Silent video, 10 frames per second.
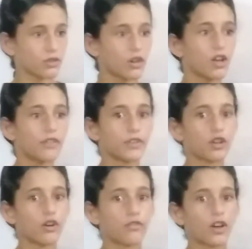so we
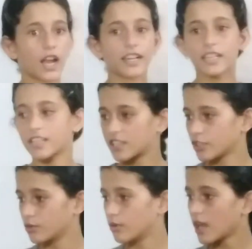go for our
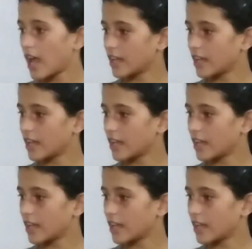EQ.